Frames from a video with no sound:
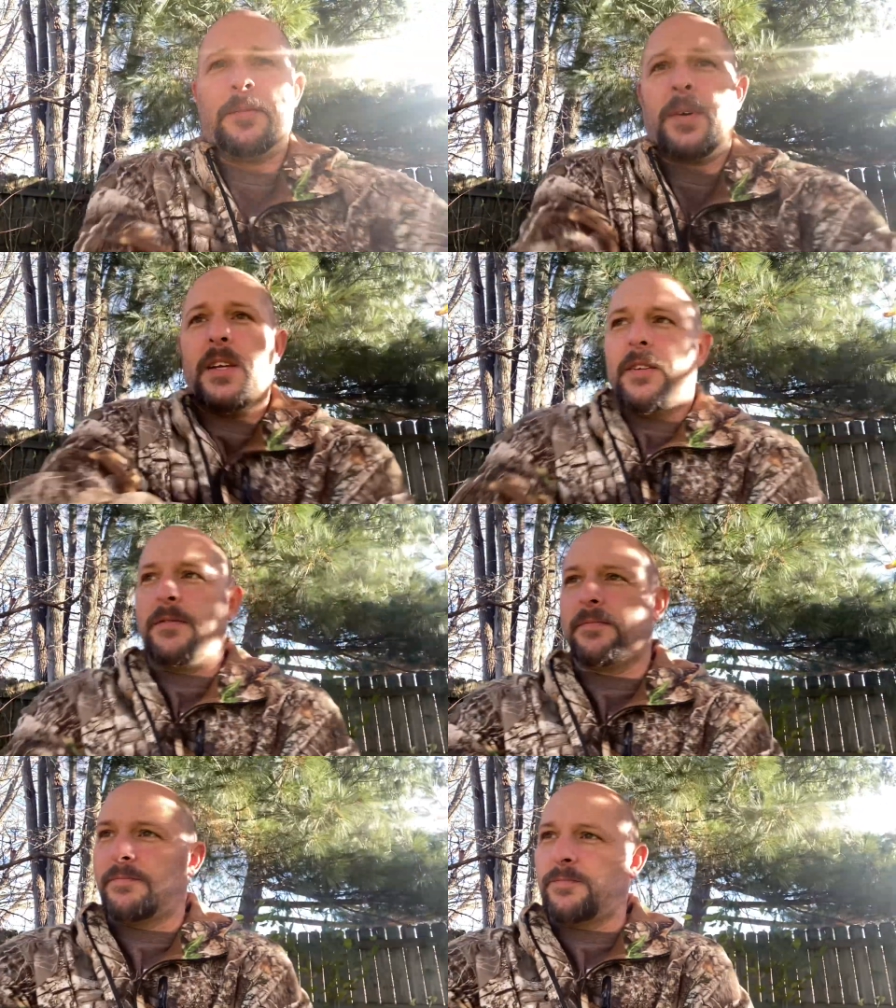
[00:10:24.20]
Hey,
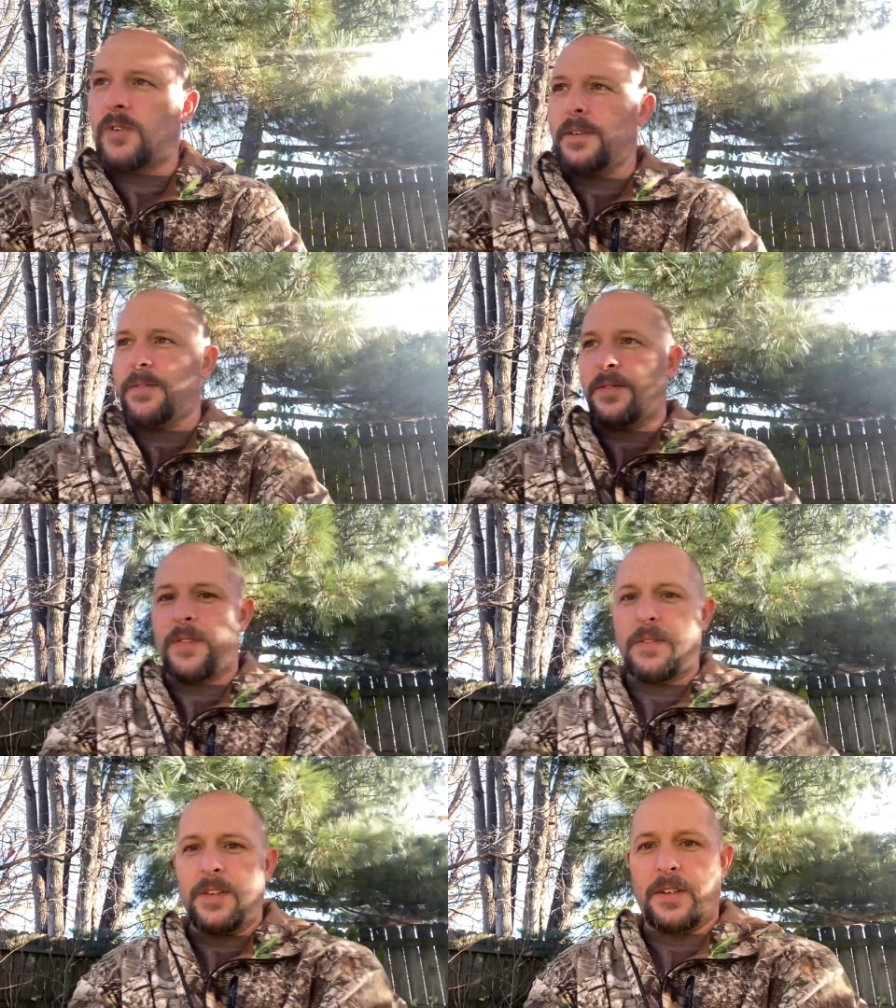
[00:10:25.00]
wife's
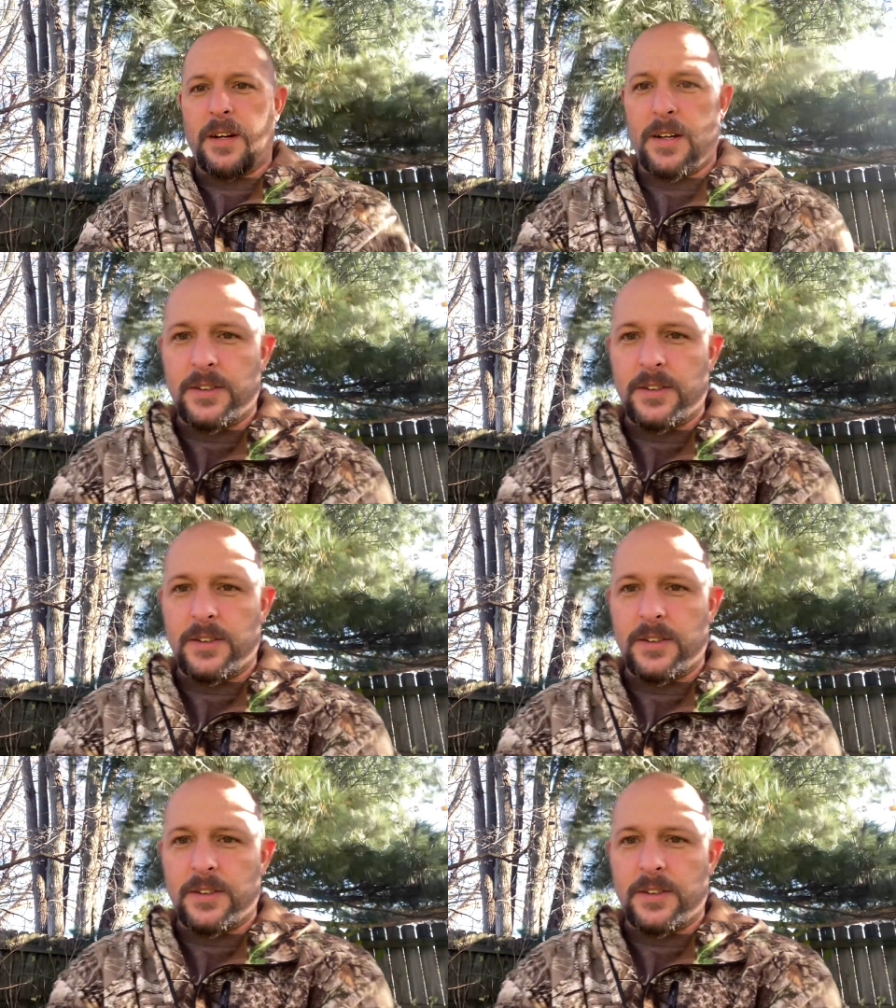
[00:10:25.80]
fluffy dog.